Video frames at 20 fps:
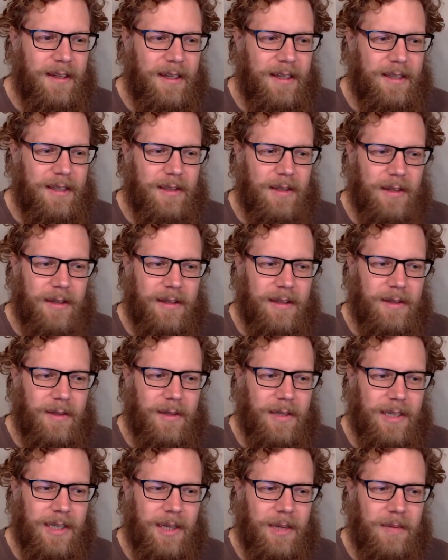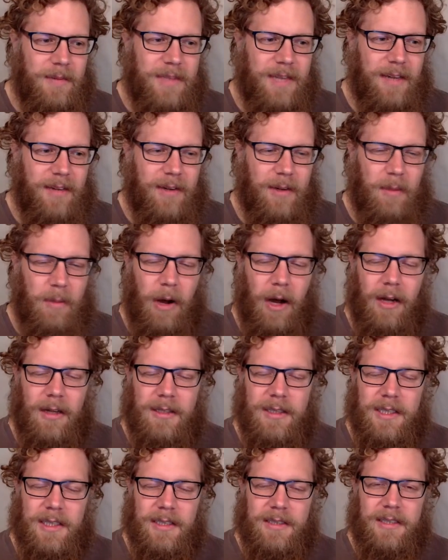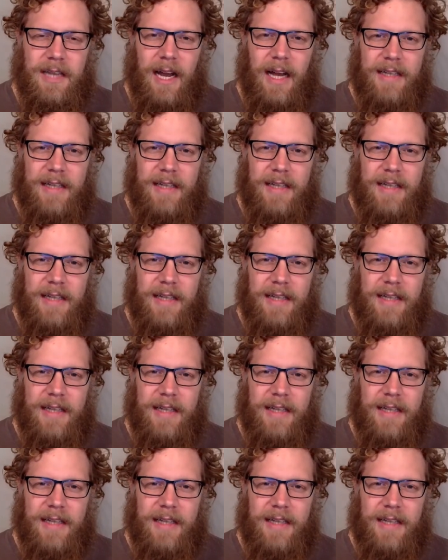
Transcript: And so I think when it comes down to politics,